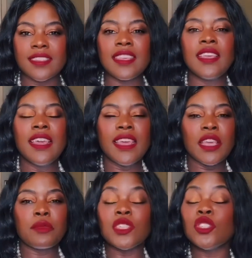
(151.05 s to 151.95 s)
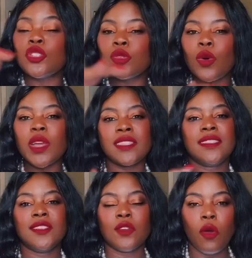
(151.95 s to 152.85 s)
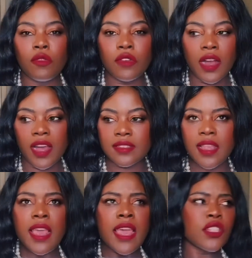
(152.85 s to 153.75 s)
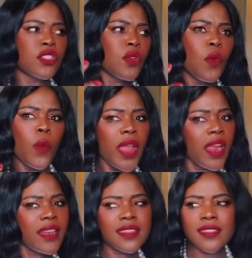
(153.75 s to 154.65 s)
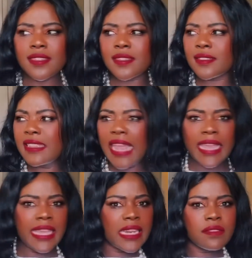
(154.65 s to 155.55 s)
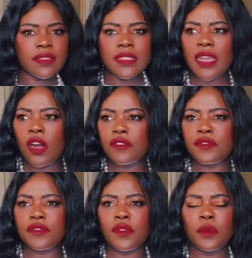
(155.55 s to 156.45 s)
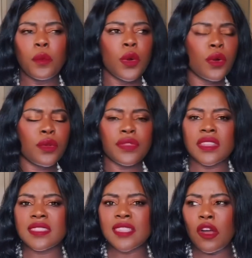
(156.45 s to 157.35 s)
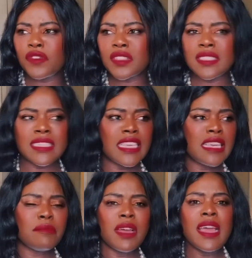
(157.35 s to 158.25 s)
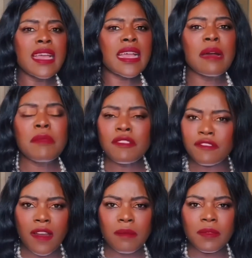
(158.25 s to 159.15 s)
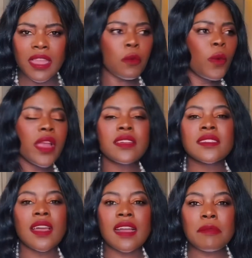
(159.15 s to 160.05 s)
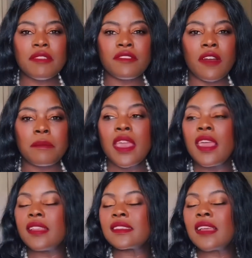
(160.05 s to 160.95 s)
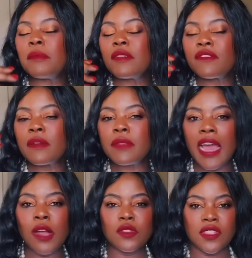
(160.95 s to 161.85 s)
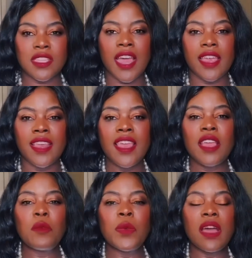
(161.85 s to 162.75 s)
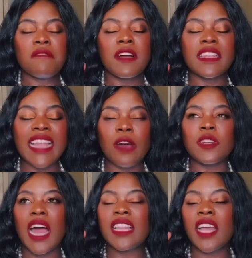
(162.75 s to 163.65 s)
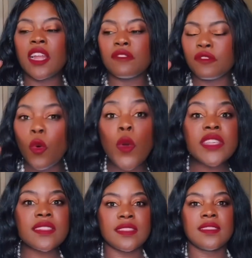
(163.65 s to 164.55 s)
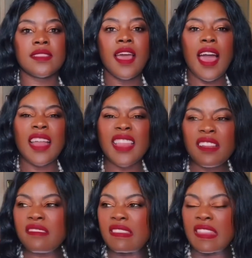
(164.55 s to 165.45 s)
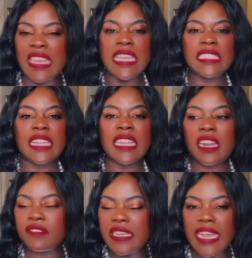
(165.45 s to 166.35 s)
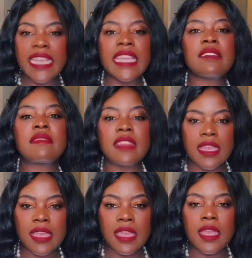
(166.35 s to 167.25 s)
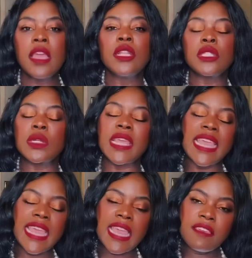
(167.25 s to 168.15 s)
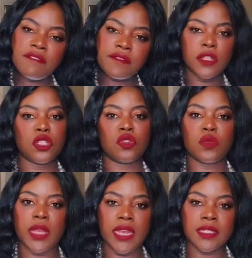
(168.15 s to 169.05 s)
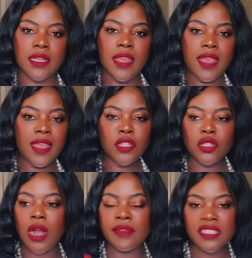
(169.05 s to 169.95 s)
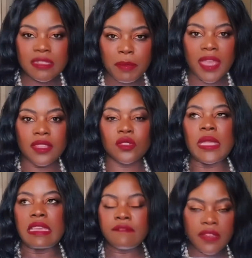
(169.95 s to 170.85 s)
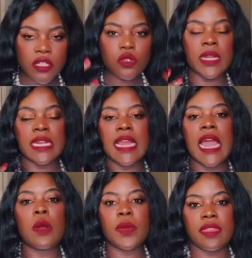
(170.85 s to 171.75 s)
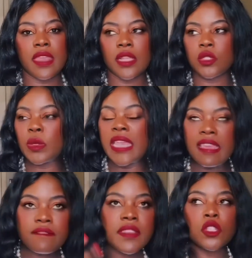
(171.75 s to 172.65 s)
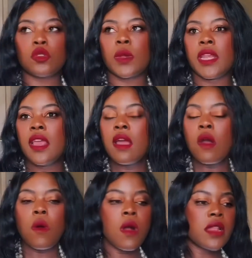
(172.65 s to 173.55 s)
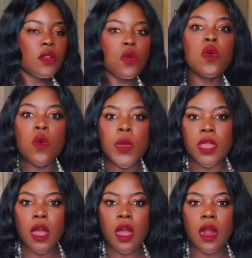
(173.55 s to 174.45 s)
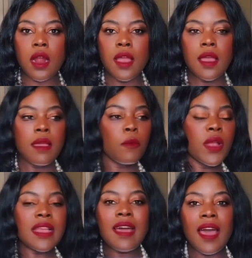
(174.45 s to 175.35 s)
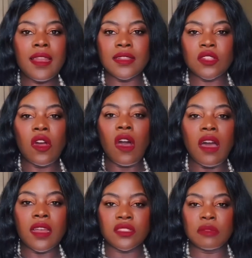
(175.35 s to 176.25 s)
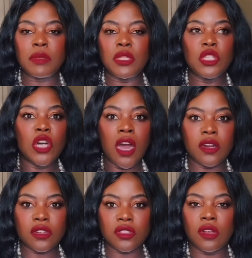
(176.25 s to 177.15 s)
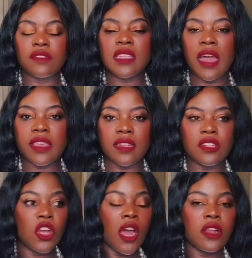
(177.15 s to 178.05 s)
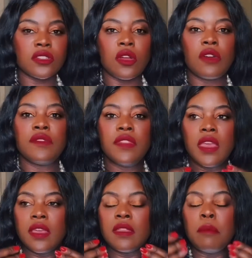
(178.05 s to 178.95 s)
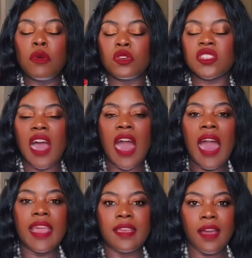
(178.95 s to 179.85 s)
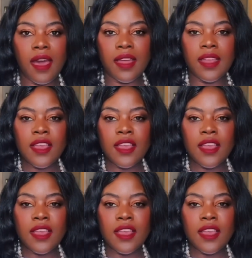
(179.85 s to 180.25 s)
He rejoices over us. And so where does this negative self-worth, self-esteem coming from? Like, where is that coming from? It's coming from the outside, and we have allowed a lot of voices, a lot of things, a lot of negative thinking to infiltrate into our space, to infiltrate in how we think, to infiltrate on who we are. When God has called us to be daughters of Zion, daughters of the Most High God.